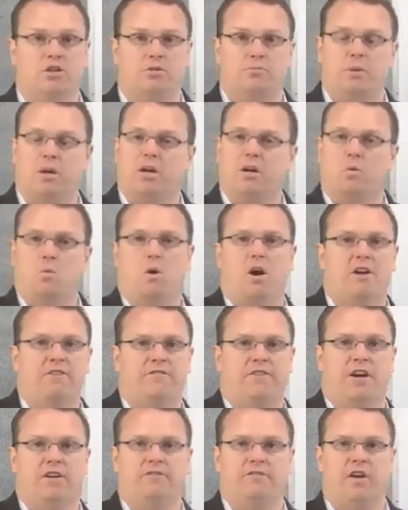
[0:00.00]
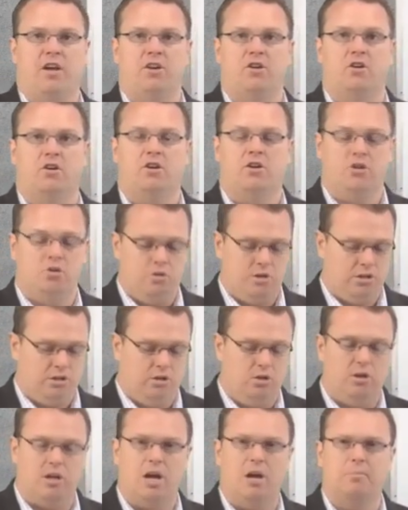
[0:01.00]
just pick a Wi-Fi vendor and you can
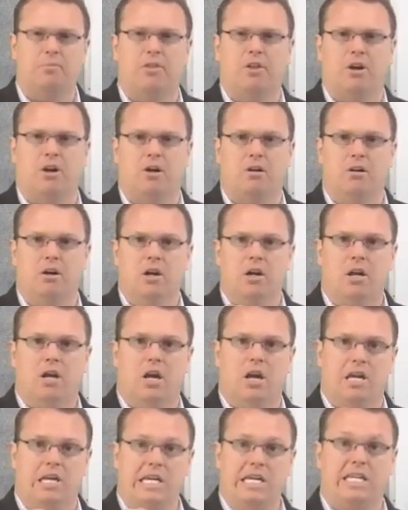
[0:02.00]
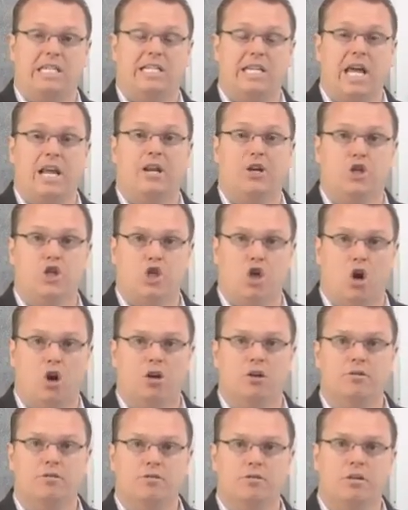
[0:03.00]
look up their antenna
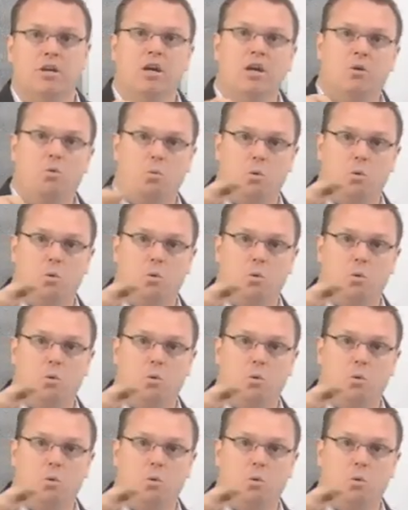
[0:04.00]
charts,